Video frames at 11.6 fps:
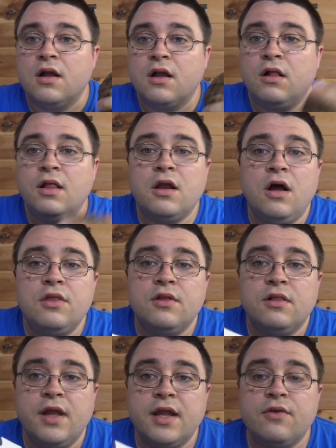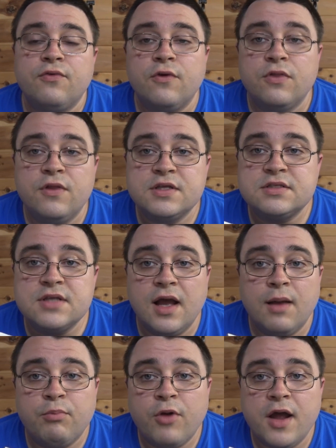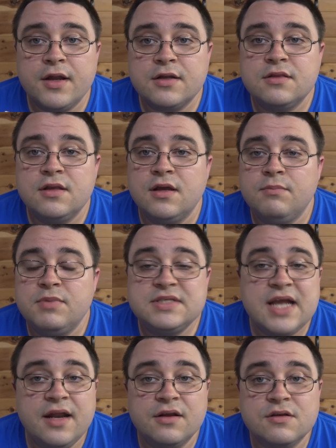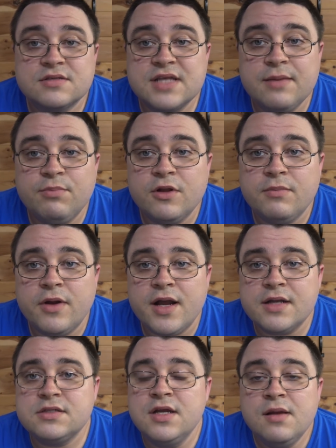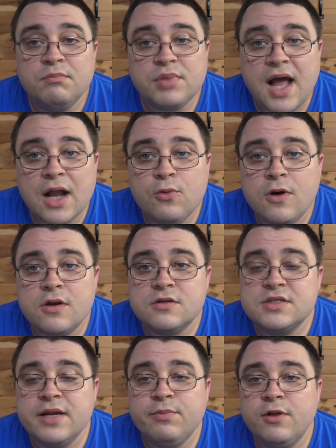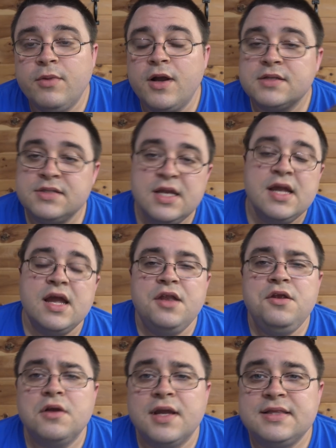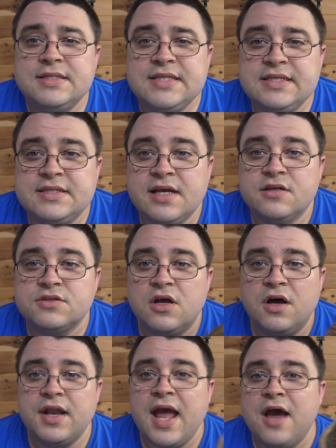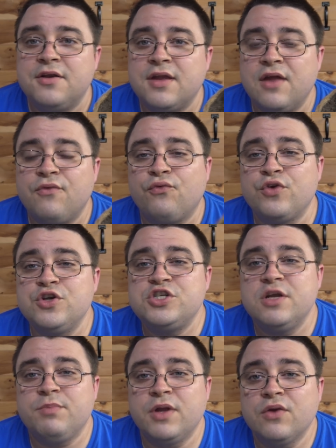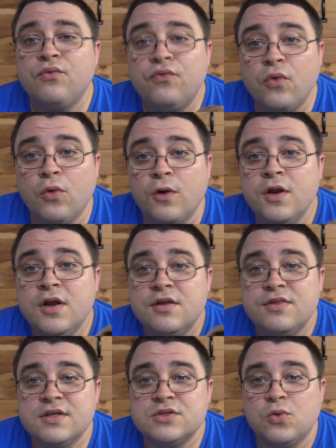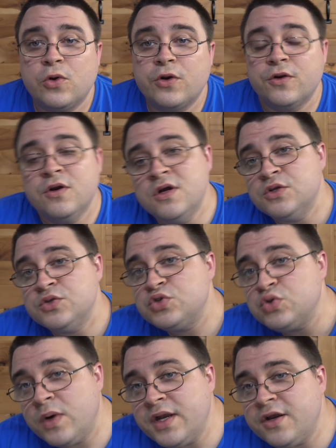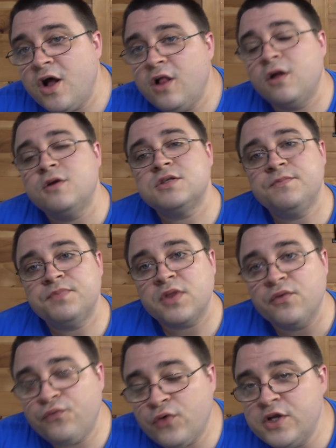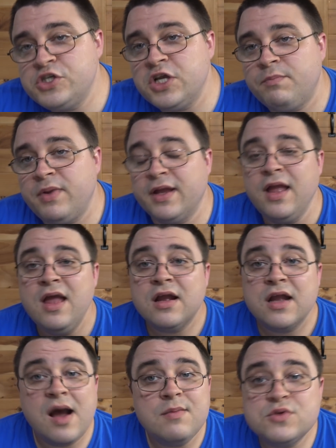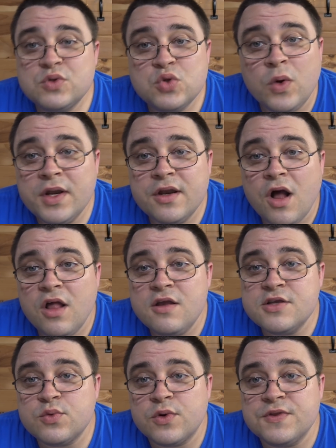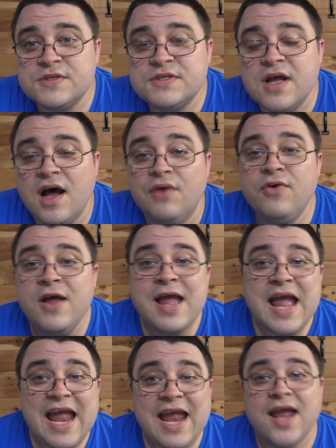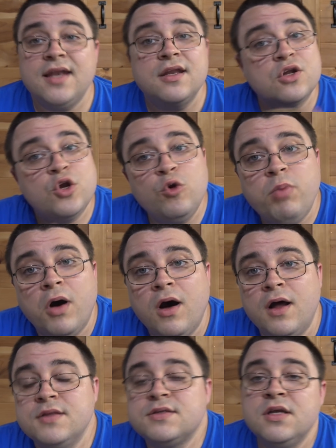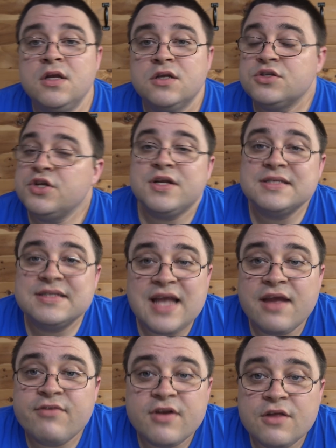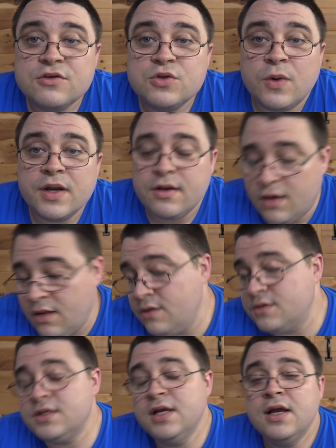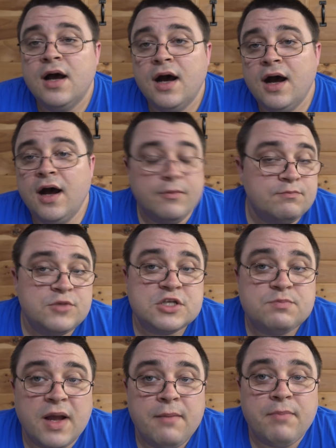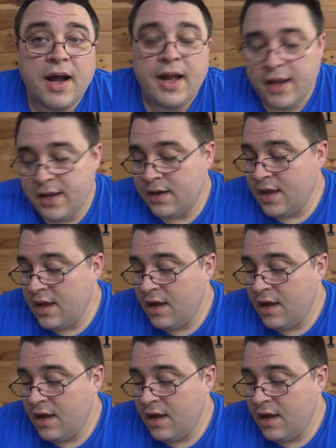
click on the link for this product, the Botanical Sampler Box, Blackwater Sampler Box, and you'll get the details on how to get free shipping for this order. $20, free shipping, comes with $20 worth of stuff and coupons, so you can save another $20 just by buying